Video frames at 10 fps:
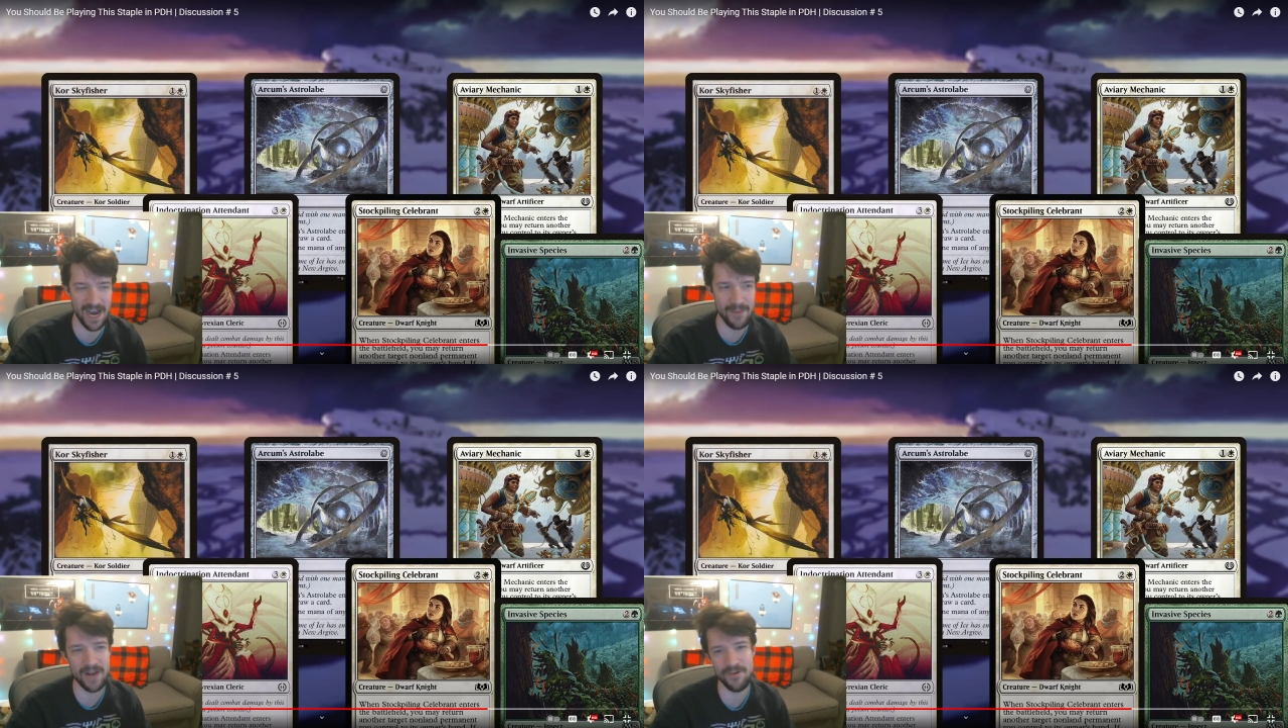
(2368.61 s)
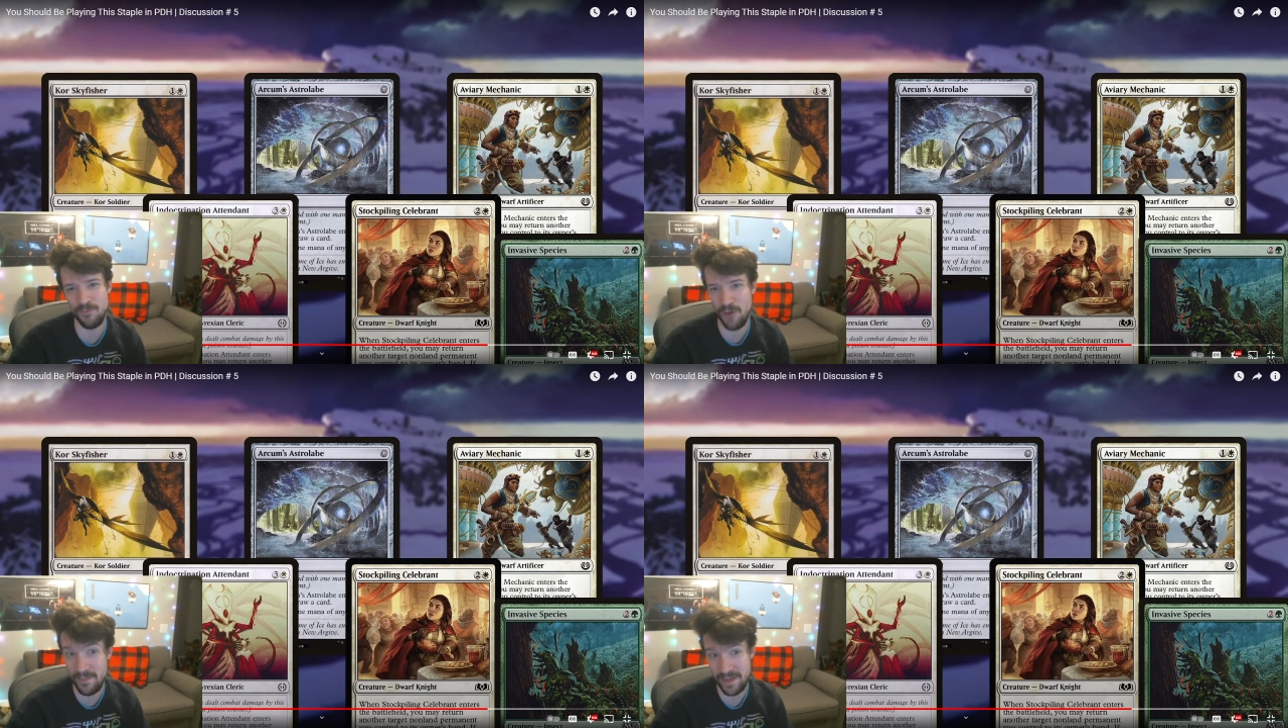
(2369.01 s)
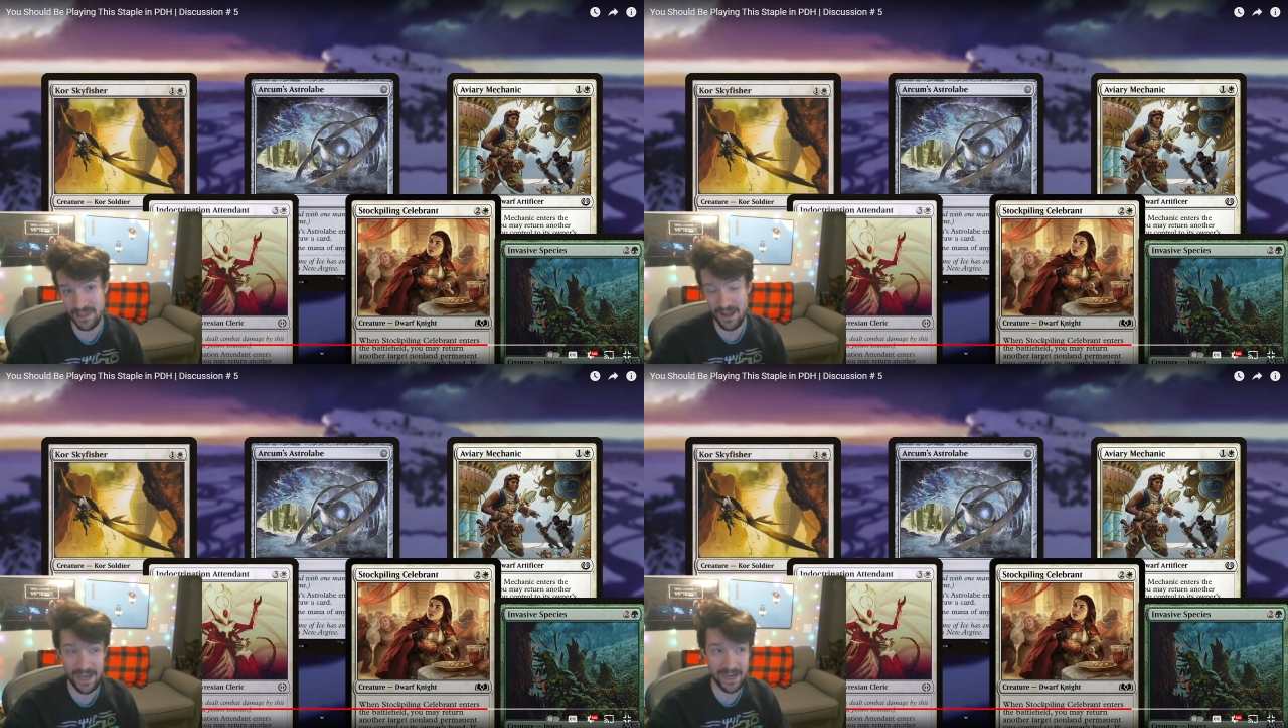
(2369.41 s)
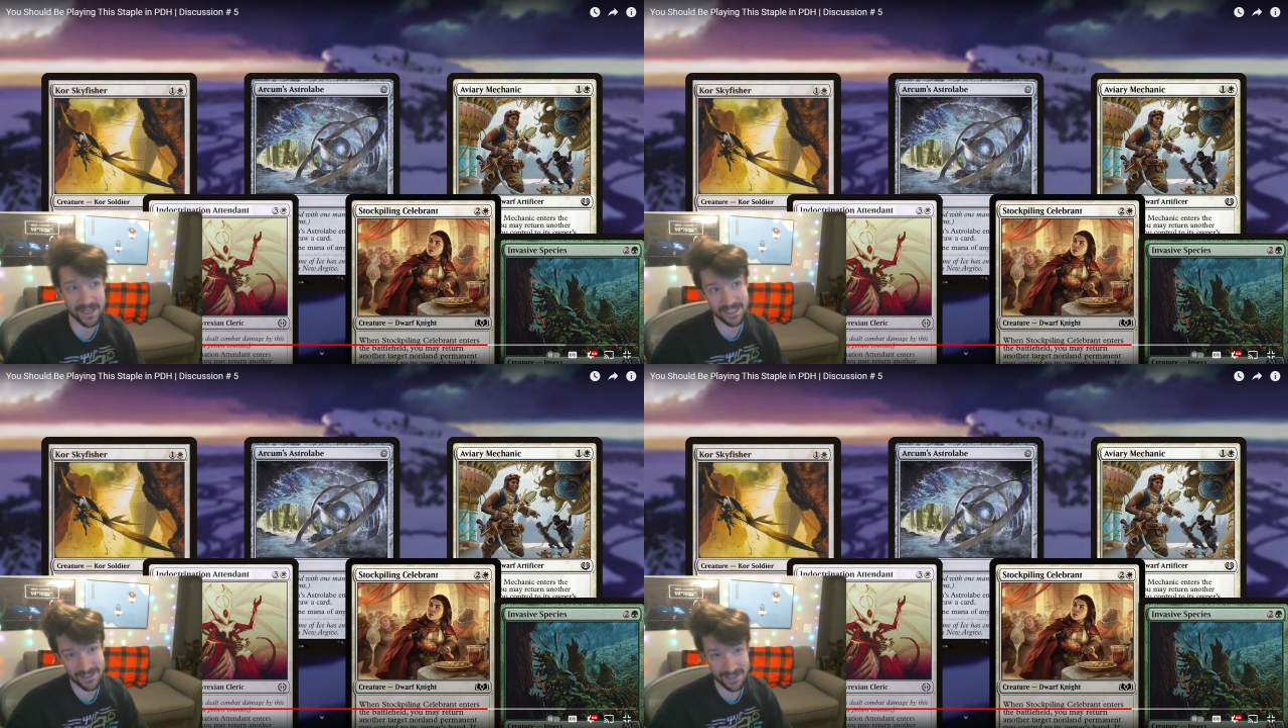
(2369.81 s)
I might run White Mane Lion
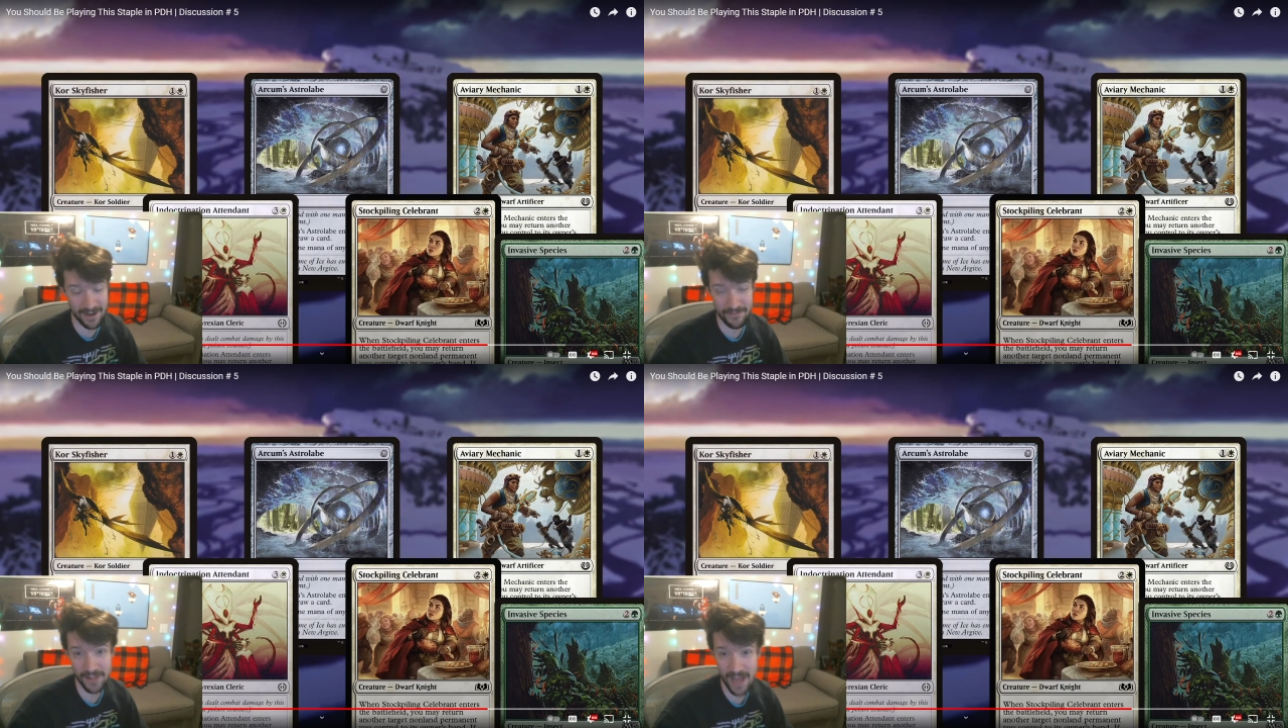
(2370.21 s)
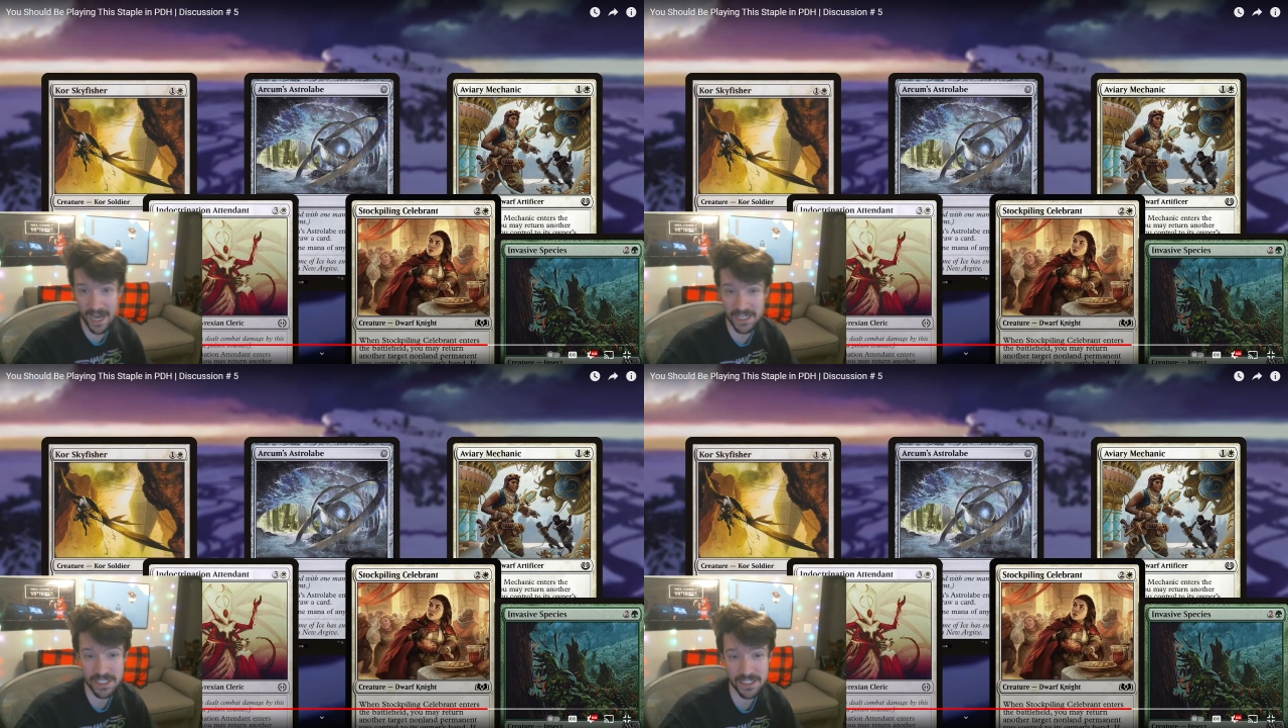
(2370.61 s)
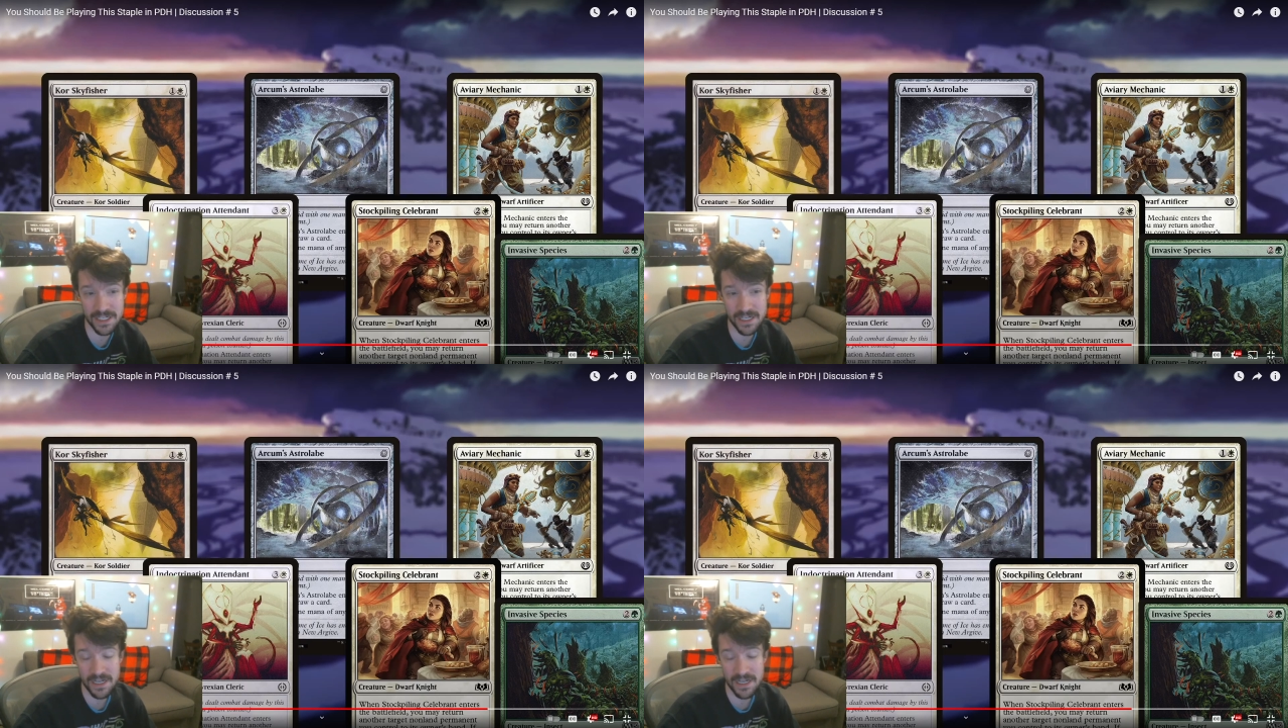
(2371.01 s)
because it's got flash.